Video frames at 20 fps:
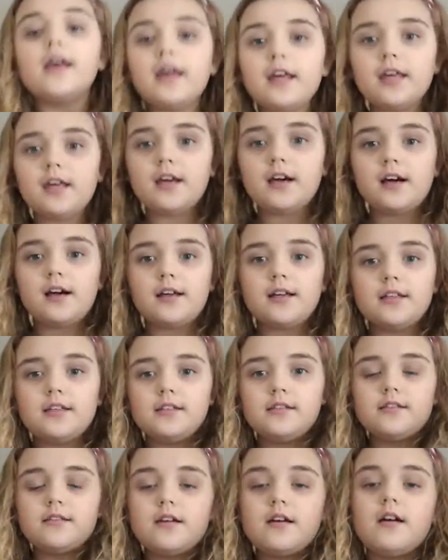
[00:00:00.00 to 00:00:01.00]
Hey
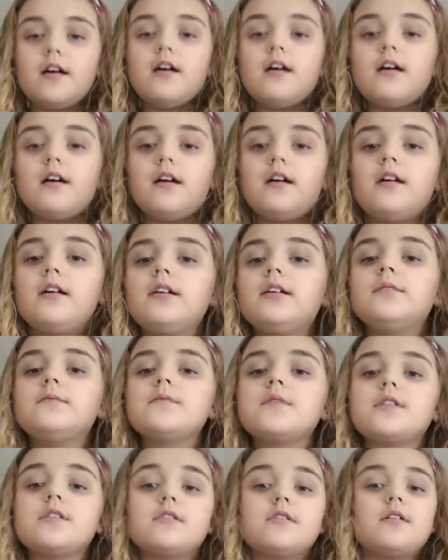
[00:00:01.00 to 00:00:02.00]
guys,
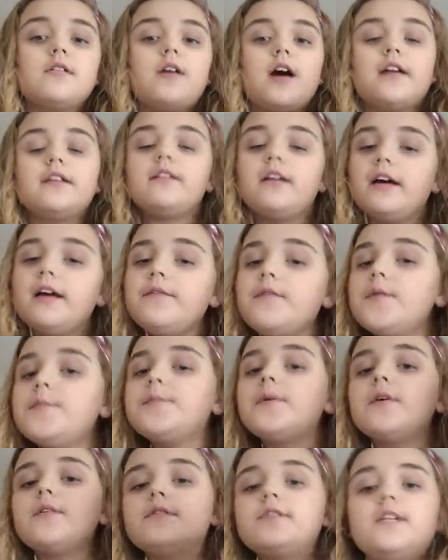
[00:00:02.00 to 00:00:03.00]
um, so I know I
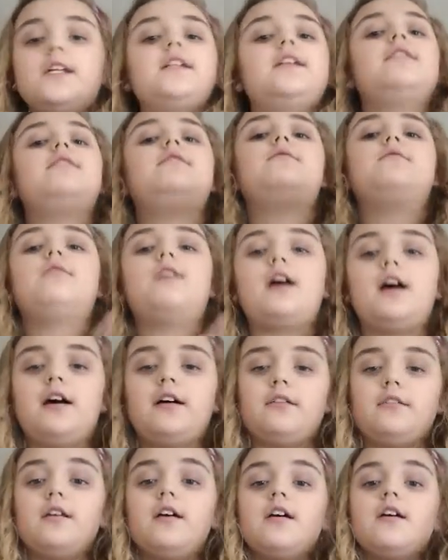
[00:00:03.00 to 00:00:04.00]
haven't posted in a
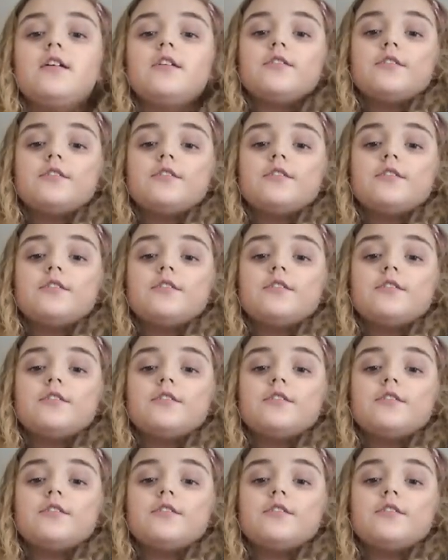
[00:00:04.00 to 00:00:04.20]
while,